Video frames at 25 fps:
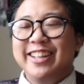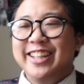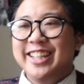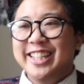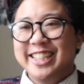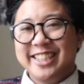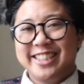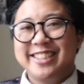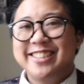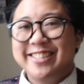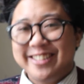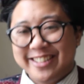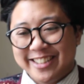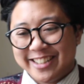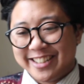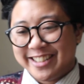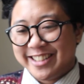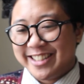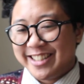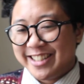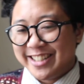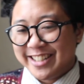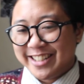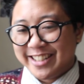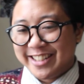is
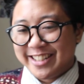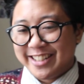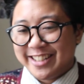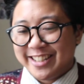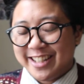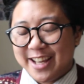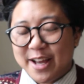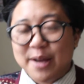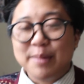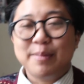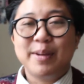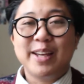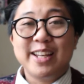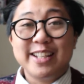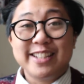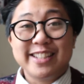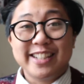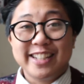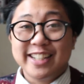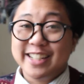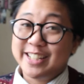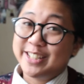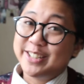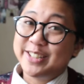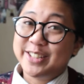just
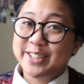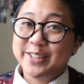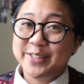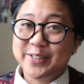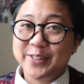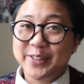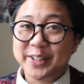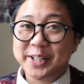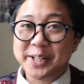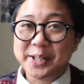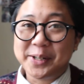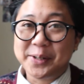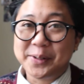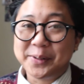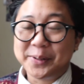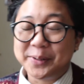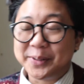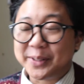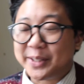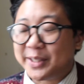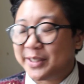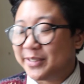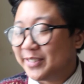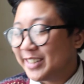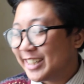amazing. It's just really
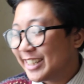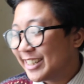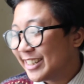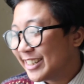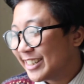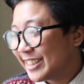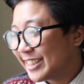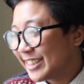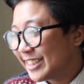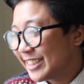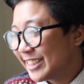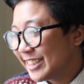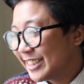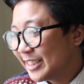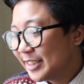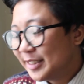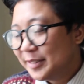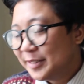cool. Oh my gosh.